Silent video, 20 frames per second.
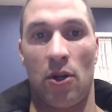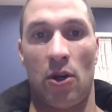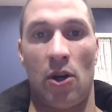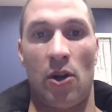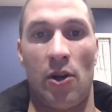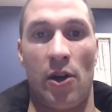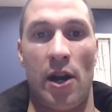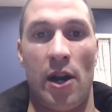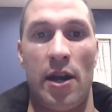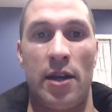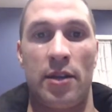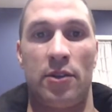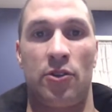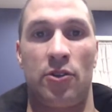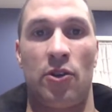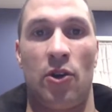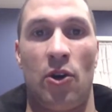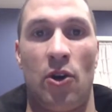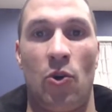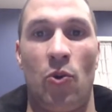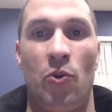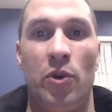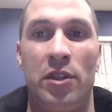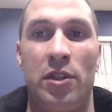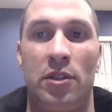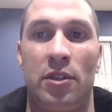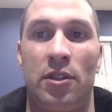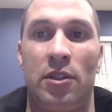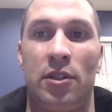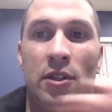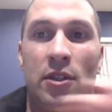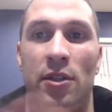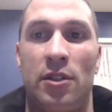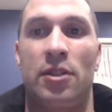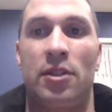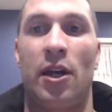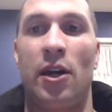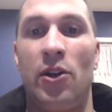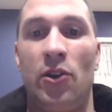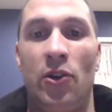Alright, so we're going
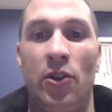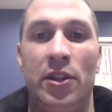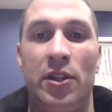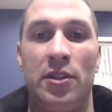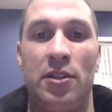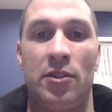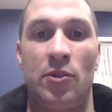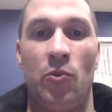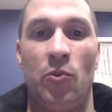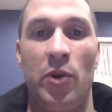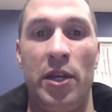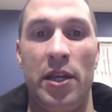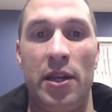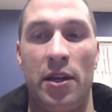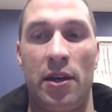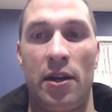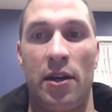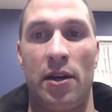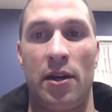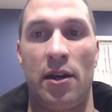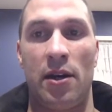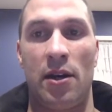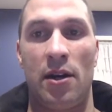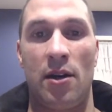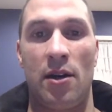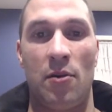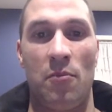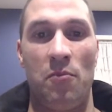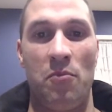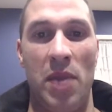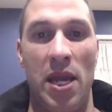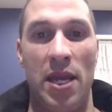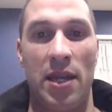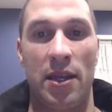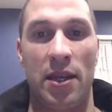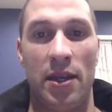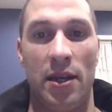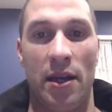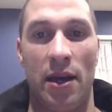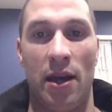to title this week
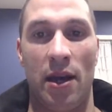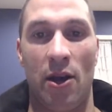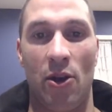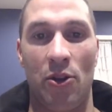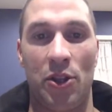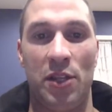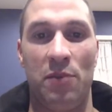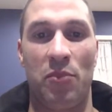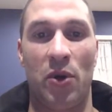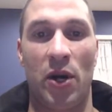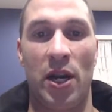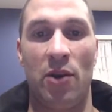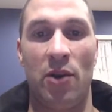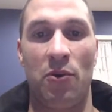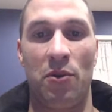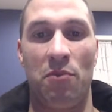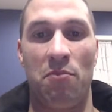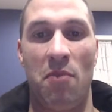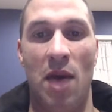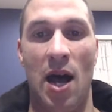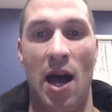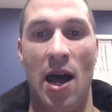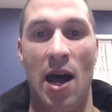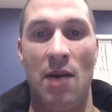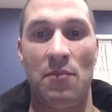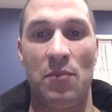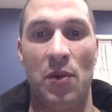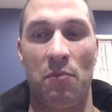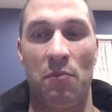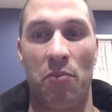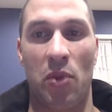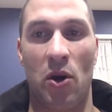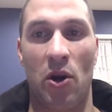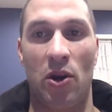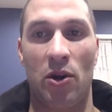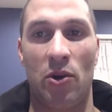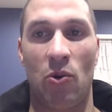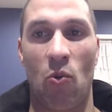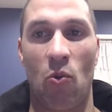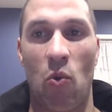Making a Healthy Break with Mom
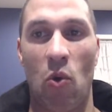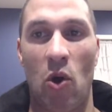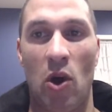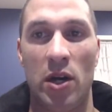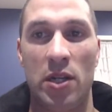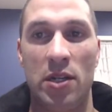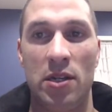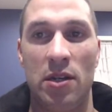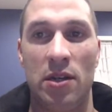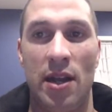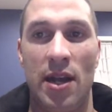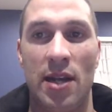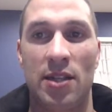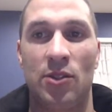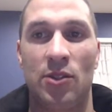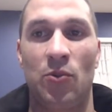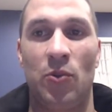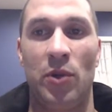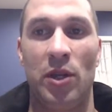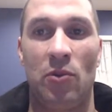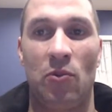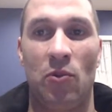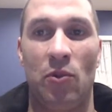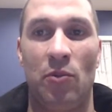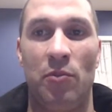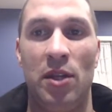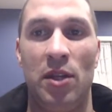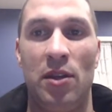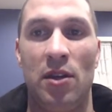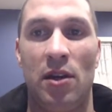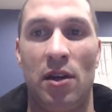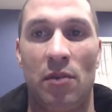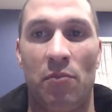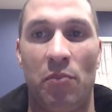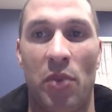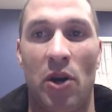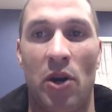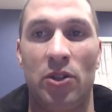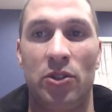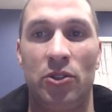Part 1. Next week will be
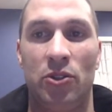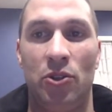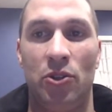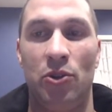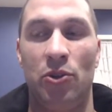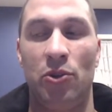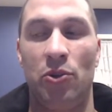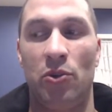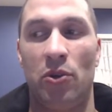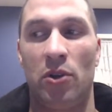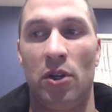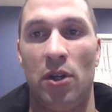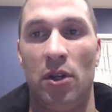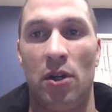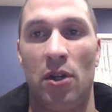Part 2.